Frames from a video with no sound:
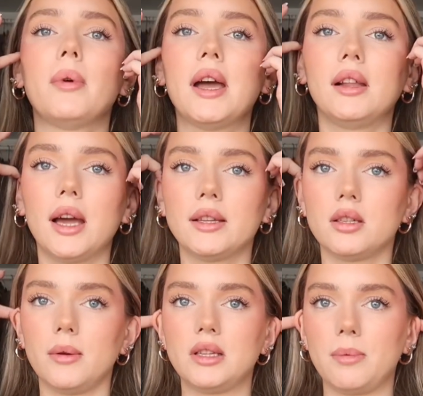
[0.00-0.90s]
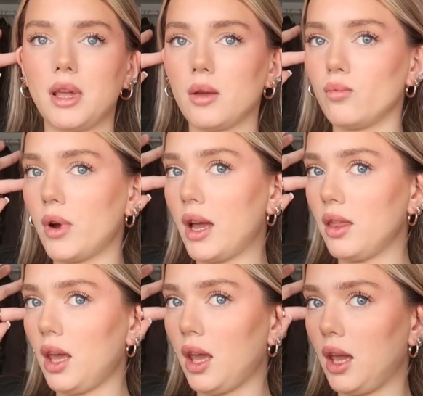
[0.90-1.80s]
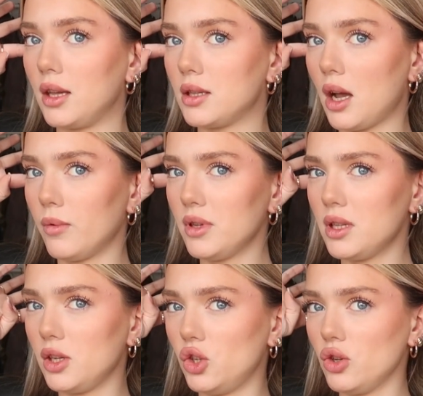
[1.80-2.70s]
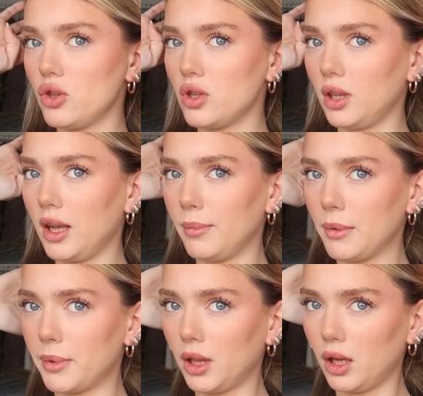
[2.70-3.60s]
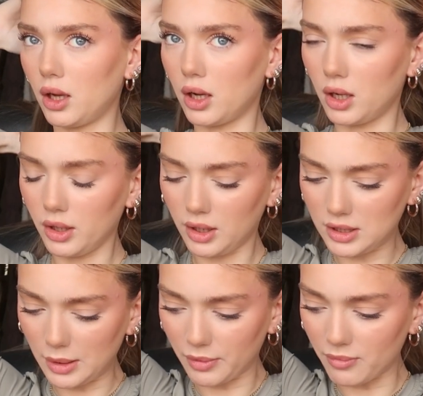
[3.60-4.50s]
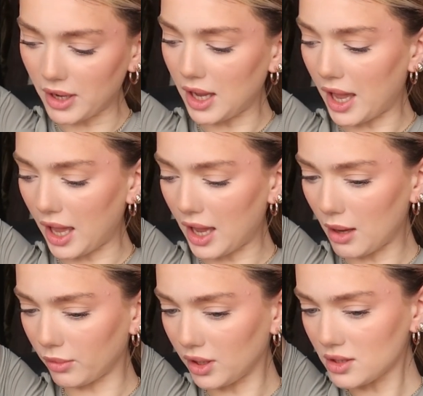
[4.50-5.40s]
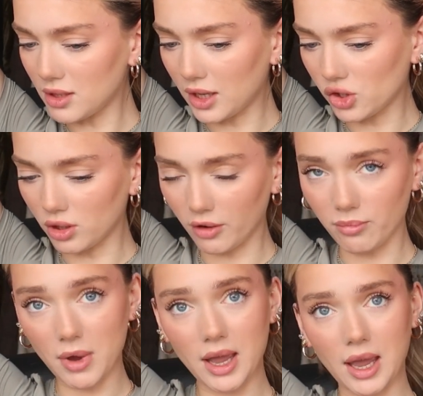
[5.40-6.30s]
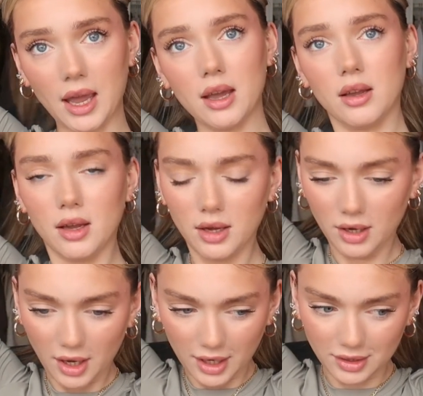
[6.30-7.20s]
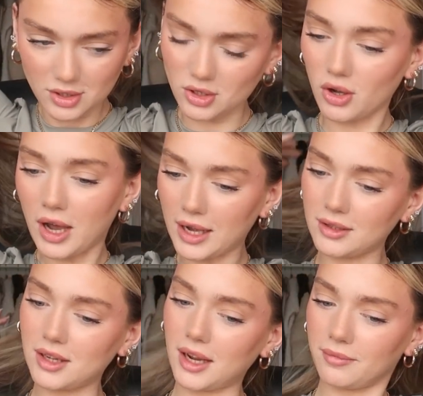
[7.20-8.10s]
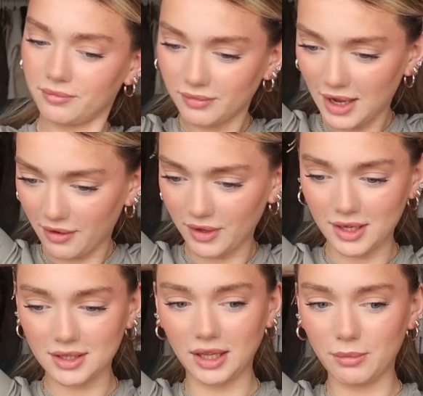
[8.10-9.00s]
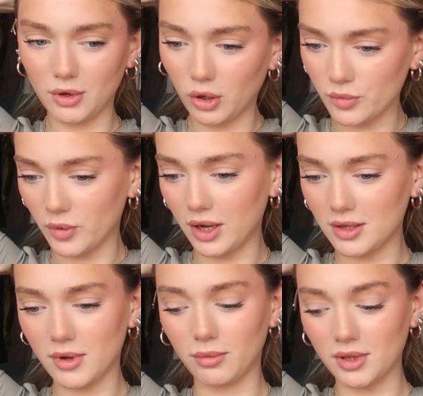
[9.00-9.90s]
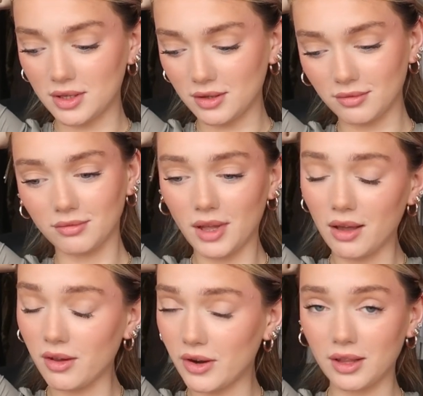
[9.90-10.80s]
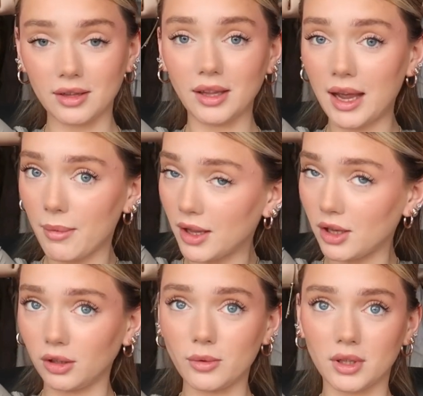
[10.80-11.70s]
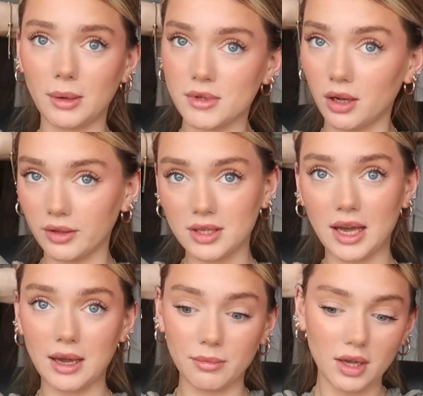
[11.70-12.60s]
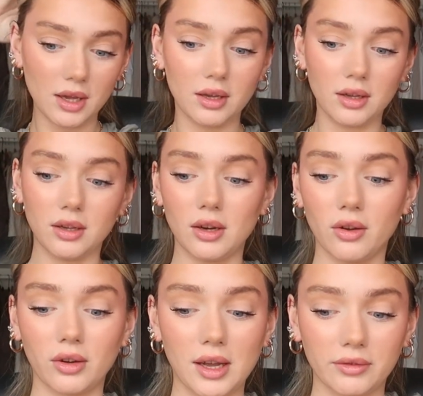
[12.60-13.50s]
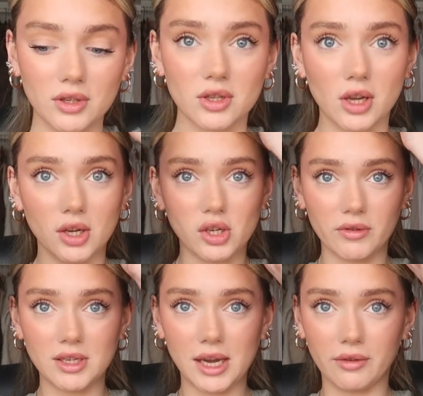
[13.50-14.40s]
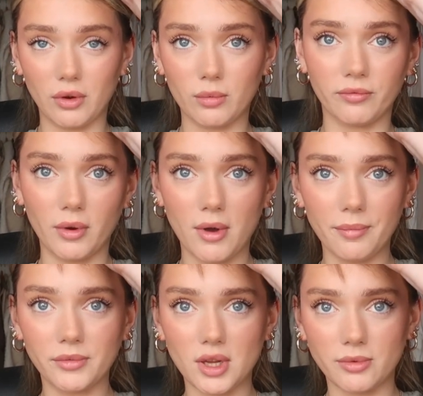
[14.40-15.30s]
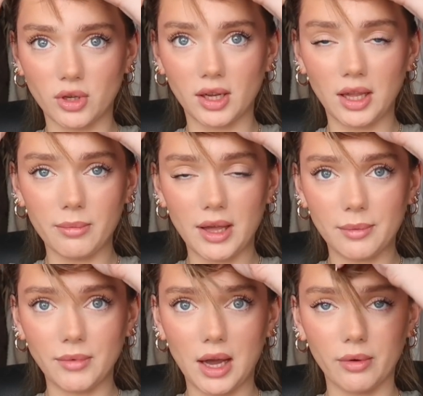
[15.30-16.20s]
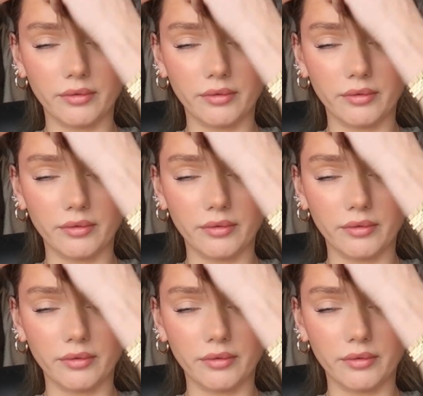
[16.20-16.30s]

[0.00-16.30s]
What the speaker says: way I like to do it to begin with is, I want to say just a little bit below the tip of my ear, I'm going to section off my hair. And it's so handy having this clip that comes with it as well, because if you're anything like me and you lose clips all the time, you're not going to have to search your entire room for one. So I'm just going to clip that out